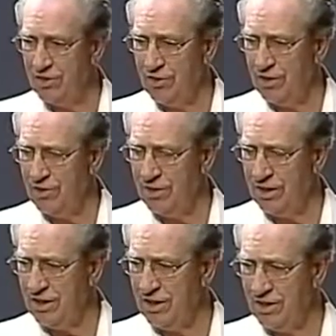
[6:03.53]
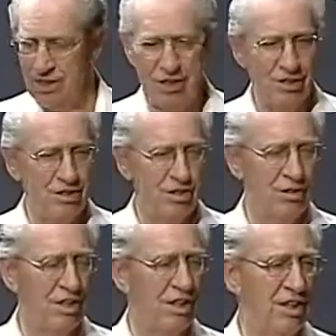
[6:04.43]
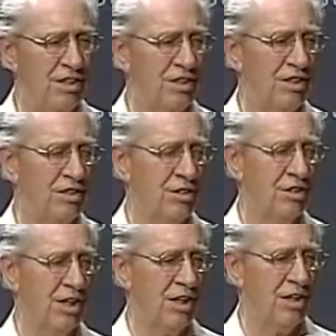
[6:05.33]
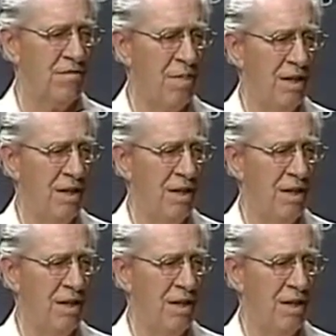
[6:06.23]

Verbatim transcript: for it, because it is so easy to understand,